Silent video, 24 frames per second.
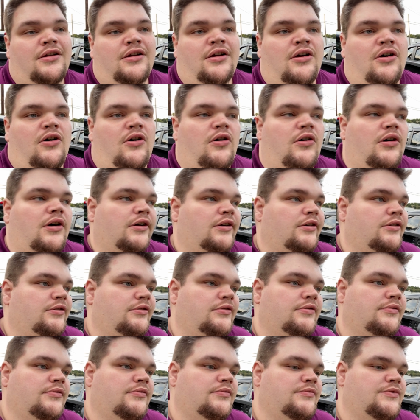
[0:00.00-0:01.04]
or
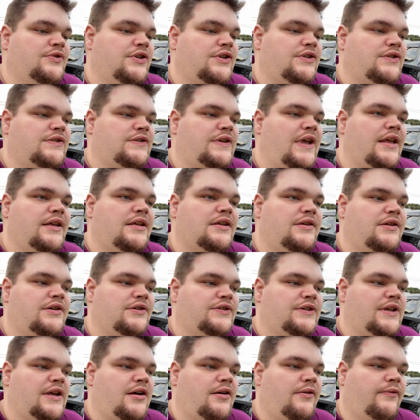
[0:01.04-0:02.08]
just take it
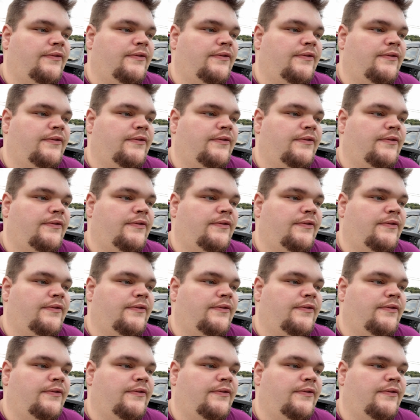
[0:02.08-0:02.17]
yourself,